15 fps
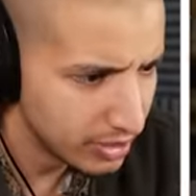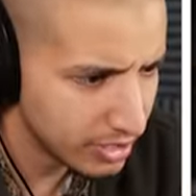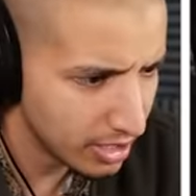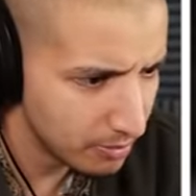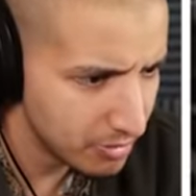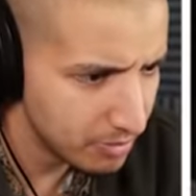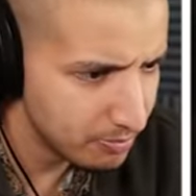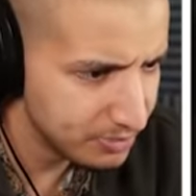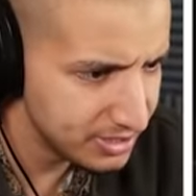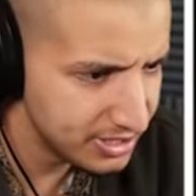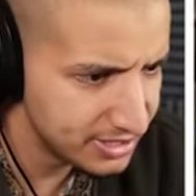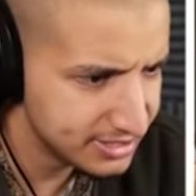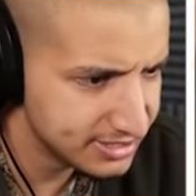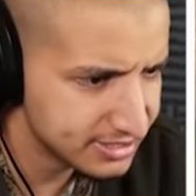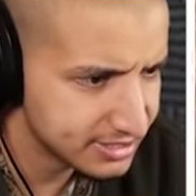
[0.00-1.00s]
come in
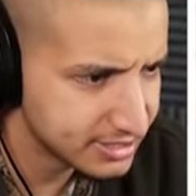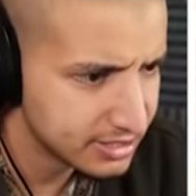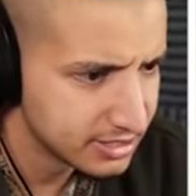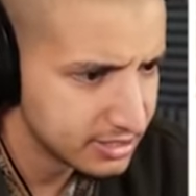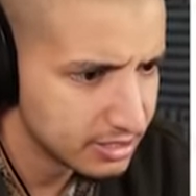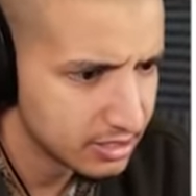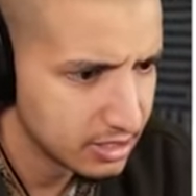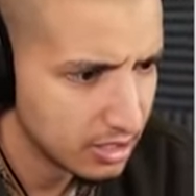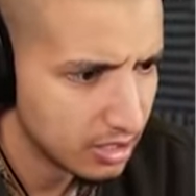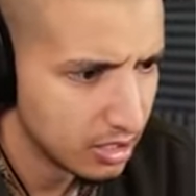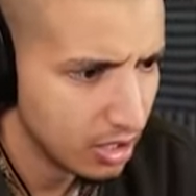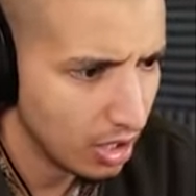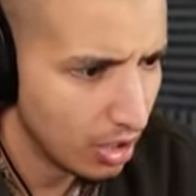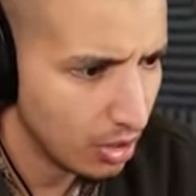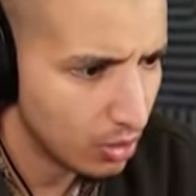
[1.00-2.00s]
peace.
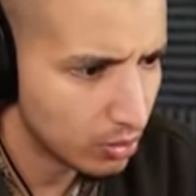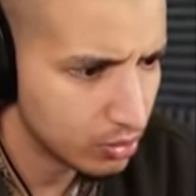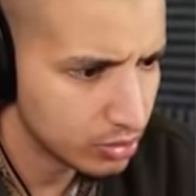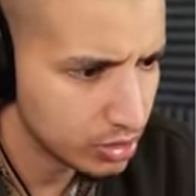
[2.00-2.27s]
Oh, Shoot